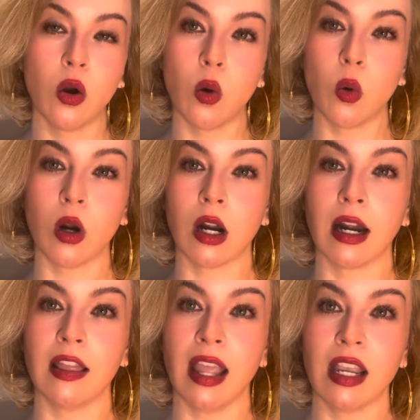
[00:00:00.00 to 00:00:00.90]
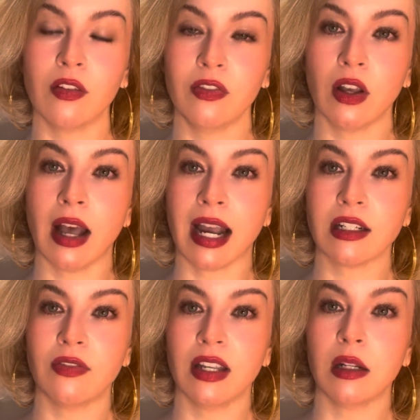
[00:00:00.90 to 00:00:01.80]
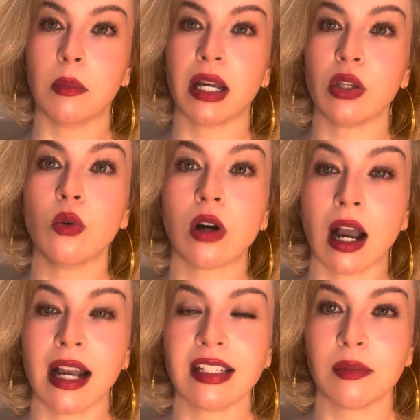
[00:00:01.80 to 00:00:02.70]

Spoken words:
or they could feel activated by your eyes.